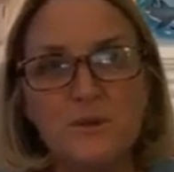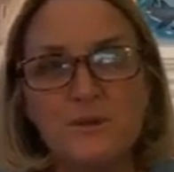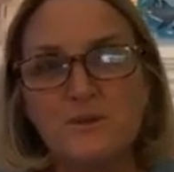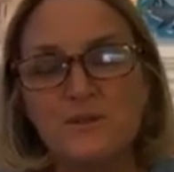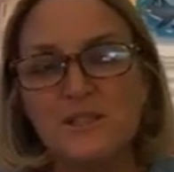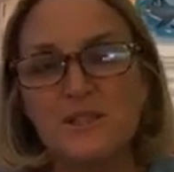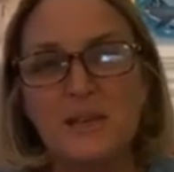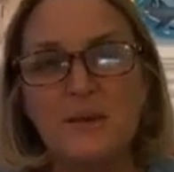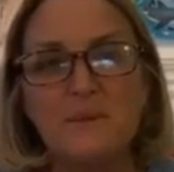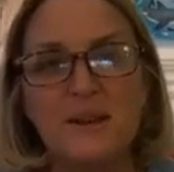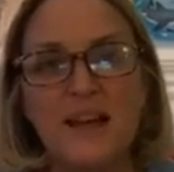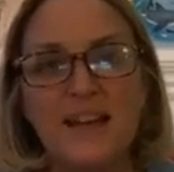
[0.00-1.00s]
So just
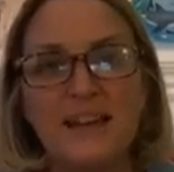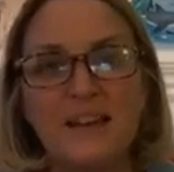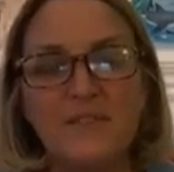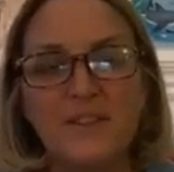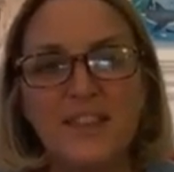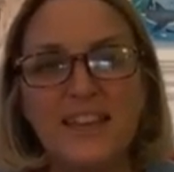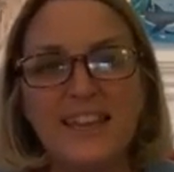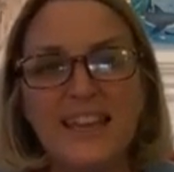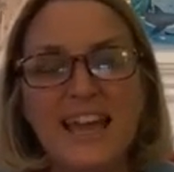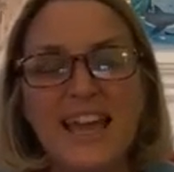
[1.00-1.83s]
keep an eye on everything.